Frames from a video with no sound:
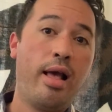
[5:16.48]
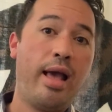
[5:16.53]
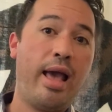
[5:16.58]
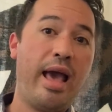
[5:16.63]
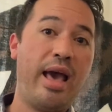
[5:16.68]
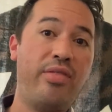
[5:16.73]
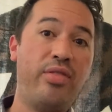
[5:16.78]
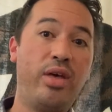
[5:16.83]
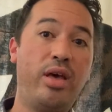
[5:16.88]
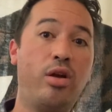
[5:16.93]

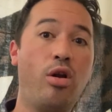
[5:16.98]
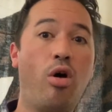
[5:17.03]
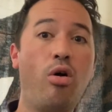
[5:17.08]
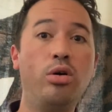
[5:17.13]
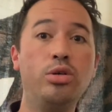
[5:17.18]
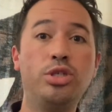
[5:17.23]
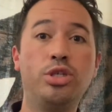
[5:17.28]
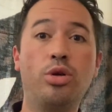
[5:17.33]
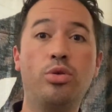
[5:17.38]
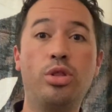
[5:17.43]
And then
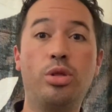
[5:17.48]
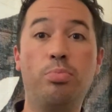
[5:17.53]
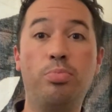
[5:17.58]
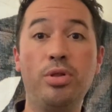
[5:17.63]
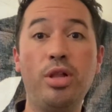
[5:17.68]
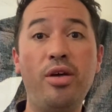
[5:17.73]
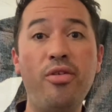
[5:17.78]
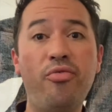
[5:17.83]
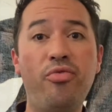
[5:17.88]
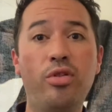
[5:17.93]
also the
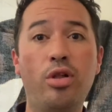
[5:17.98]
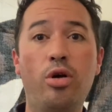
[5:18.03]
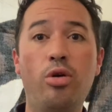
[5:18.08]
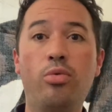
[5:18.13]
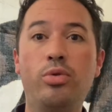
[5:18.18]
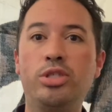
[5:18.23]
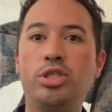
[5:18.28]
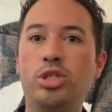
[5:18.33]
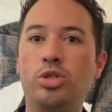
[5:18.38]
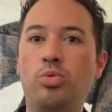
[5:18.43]
blood flow,
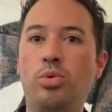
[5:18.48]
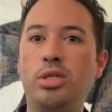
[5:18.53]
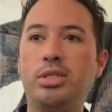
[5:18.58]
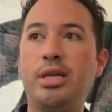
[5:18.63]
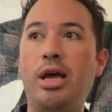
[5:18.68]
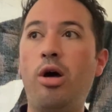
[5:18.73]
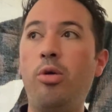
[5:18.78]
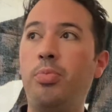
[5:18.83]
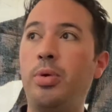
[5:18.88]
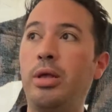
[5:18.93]
which is what's
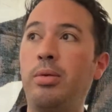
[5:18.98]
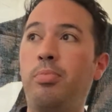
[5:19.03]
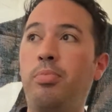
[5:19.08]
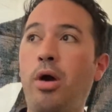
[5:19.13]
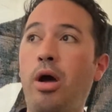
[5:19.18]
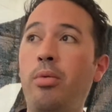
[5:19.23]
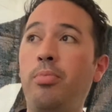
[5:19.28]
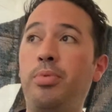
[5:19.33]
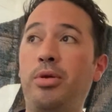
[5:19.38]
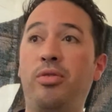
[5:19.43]
helping
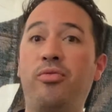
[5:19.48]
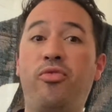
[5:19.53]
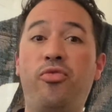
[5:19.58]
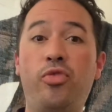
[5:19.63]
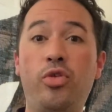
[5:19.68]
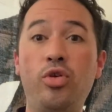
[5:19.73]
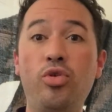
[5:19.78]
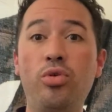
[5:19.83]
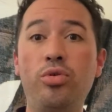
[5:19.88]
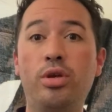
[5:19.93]
pump and
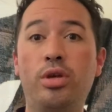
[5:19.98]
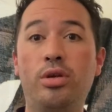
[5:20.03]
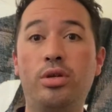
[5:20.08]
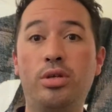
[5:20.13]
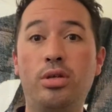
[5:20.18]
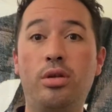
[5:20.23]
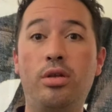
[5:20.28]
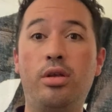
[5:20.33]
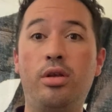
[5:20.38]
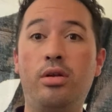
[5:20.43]
fuel
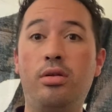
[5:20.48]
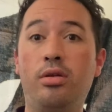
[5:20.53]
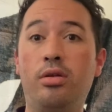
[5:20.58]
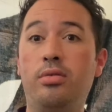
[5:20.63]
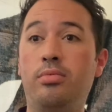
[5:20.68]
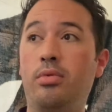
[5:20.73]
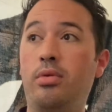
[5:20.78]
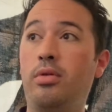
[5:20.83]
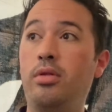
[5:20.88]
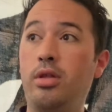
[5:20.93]

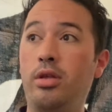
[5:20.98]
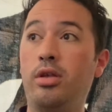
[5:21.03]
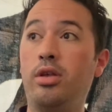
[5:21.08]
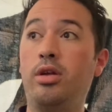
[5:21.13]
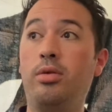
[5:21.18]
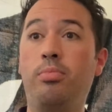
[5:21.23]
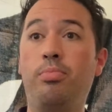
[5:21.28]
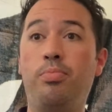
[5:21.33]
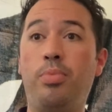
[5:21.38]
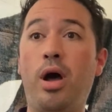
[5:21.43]
your
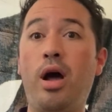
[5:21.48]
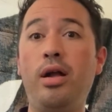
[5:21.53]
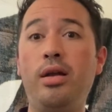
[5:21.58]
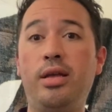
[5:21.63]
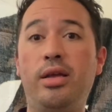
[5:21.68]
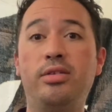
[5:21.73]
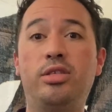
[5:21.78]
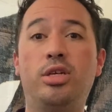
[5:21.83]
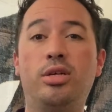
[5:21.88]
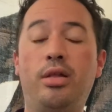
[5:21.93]

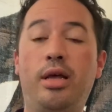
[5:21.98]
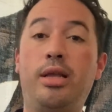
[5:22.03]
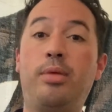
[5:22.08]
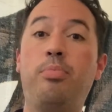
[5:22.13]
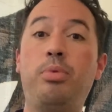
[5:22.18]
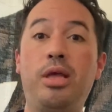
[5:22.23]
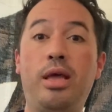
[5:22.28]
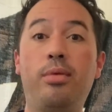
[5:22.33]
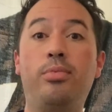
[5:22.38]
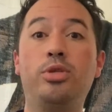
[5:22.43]
body to like
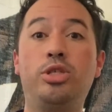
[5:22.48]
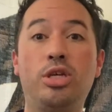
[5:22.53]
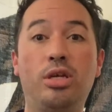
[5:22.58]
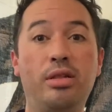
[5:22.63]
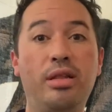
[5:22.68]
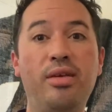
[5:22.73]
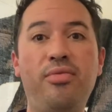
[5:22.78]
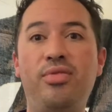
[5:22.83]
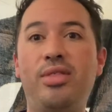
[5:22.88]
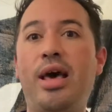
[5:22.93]
be able to
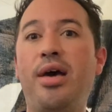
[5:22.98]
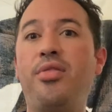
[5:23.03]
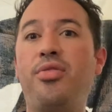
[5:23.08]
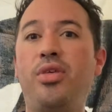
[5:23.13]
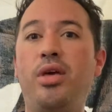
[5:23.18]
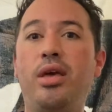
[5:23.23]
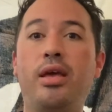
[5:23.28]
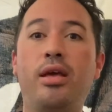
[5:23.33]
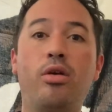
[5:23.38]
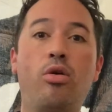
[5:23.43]
lift that
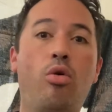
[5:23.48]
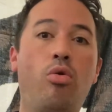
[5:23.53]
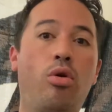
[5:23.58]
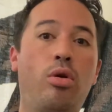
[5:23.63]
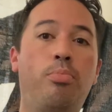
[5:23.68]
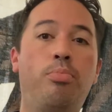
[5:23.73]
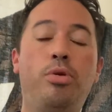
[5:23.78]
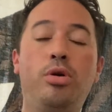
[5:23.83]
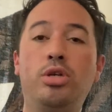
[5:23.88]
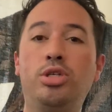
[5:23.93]
thing or
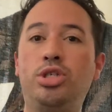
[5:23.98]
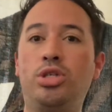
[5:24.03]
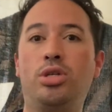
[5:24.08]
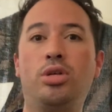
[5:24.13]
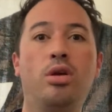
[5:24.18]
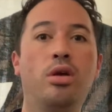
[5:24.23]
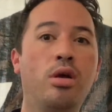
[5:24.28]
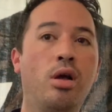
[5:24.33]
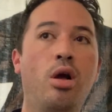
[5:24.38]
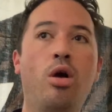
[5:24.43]
push
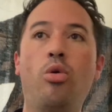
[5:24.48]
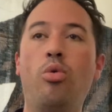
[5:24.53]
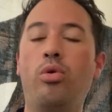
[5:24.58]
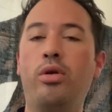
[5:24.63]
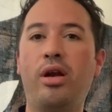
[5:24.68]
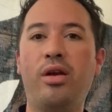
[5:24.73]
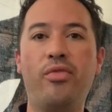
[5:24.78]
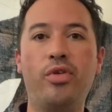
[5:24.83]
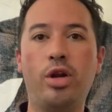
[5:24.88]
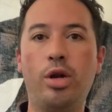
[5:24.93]

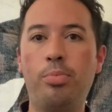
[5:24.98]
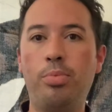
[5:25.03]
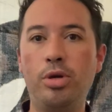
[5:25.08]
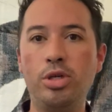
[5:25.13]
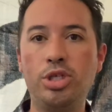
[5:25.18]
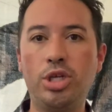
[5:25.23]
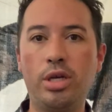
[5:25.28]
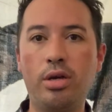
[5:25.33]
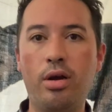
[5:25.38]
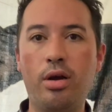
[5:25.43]
whatever you're
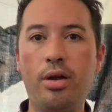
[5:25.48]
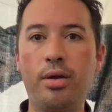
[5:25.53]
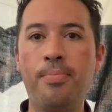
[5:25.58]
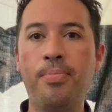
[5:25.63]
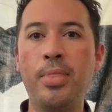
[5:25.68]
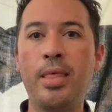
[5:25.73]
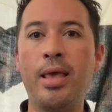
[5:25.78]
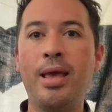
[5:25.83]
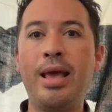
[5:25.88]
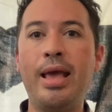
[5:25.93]
pushing on,
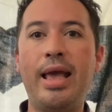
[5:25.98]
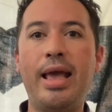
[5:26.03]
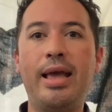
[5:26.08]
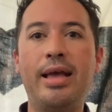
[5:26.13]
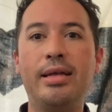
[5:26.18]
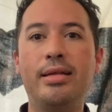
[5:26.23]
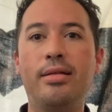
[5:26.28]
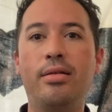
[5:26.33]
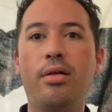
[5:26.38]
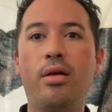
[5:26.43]

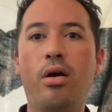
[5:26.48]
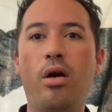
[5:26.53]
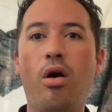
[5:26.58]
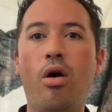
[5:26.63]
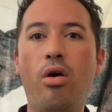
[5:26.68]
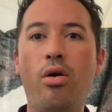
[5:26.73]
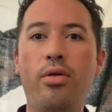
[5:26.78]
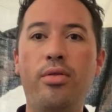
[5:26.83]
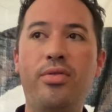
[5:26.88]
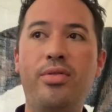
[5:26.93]

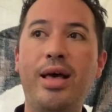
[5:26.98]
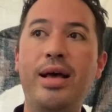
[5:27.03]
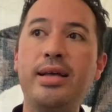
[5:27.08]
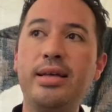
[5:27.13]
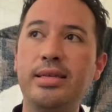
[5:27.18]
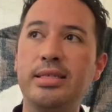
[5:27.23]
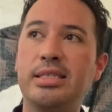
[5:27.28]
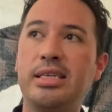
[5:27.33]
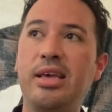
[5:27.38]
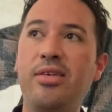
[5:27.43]
that
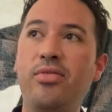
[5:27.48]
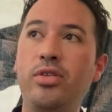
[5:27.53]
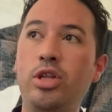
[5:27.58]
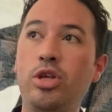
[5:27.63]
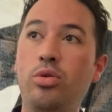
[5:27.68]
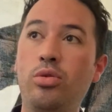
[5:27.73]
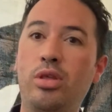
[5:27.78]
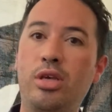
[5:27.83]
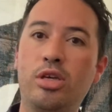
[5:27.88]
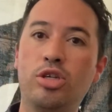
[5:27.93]
is giving
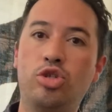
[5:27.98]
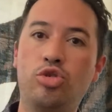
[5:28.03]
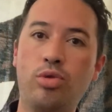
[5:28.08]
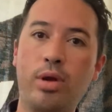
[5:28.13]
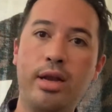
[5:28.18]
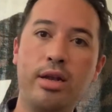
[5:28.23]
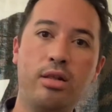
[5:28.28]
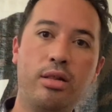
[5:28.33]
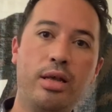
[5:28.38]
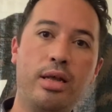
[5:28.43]
you the
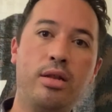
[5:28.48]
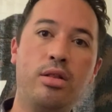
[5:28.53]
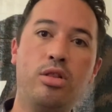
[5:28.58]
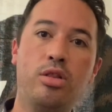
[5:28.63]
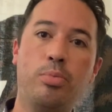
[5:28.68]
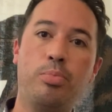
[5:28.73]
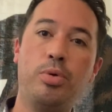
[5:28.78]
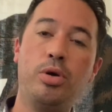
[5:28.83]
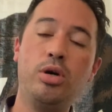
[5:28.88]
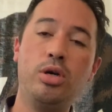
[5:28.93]
adrenaline, the
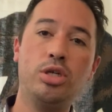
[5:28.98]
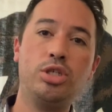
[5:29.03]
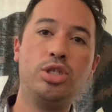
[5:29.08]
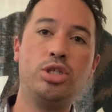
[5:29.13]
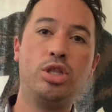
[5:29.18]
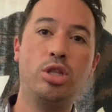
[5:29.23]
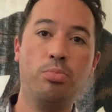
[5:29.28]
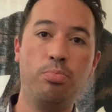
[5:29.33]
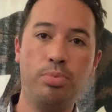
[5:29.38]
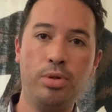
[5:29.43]
push,
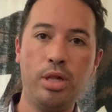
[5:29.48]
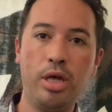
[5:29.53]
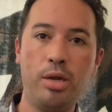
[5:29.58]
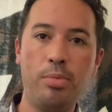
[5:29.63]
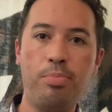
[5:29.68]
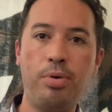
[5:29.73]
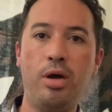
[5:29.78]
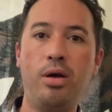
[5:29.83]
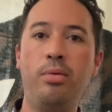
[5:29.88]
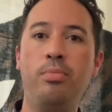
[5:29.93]
the blood
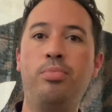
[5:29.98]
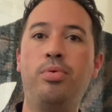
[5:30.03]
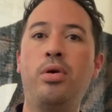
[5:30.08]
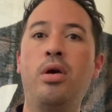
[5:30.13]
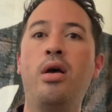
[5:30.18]
pump,